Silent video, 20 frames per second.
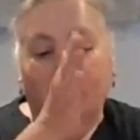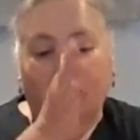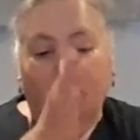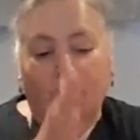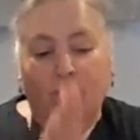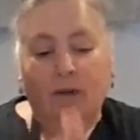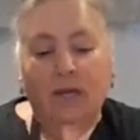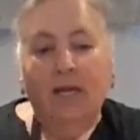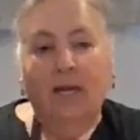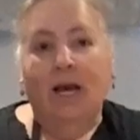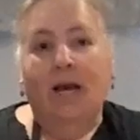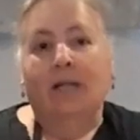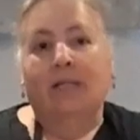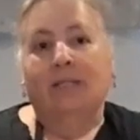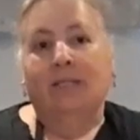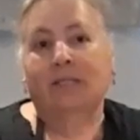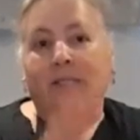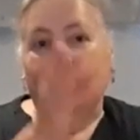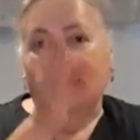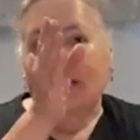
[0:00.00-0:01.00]
three
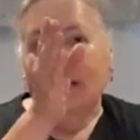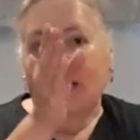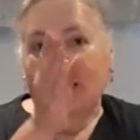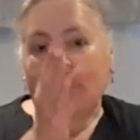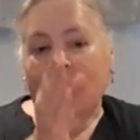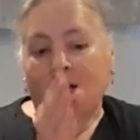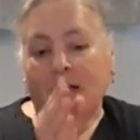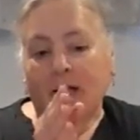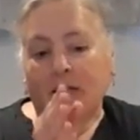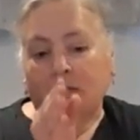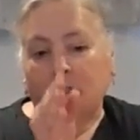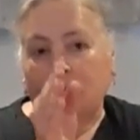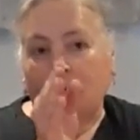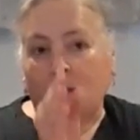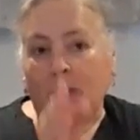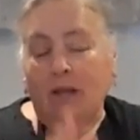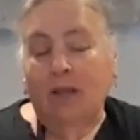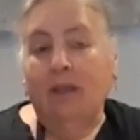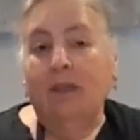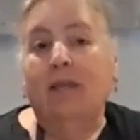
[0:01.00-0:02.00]
cuts so
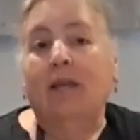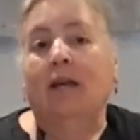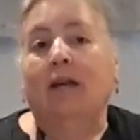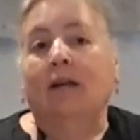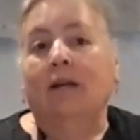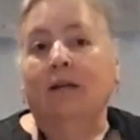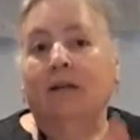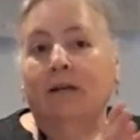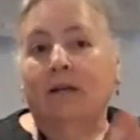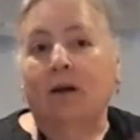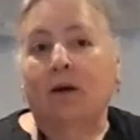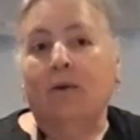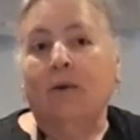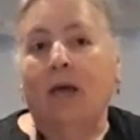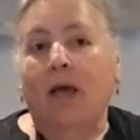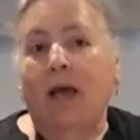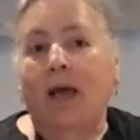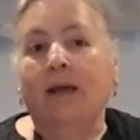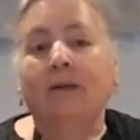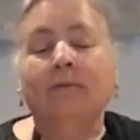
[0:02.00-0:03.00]
they're thin,
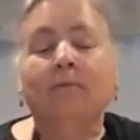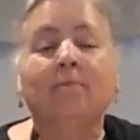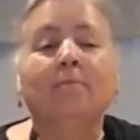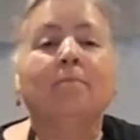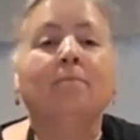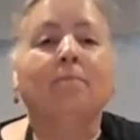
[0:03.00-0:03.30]
okay?